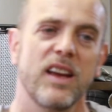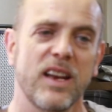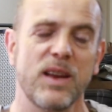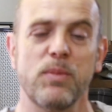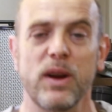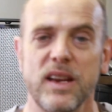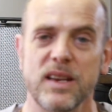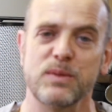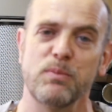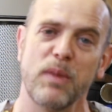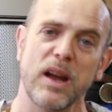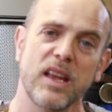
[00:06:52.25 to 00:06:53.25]
anybody
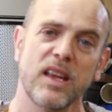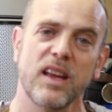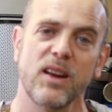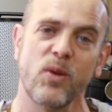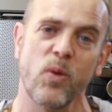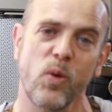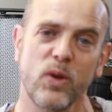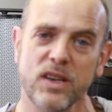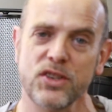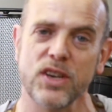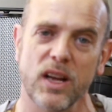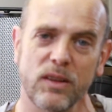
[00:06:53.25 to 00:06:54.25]
is making
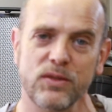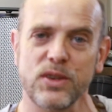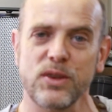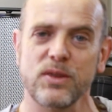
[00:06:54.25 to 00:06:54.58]
corner shelves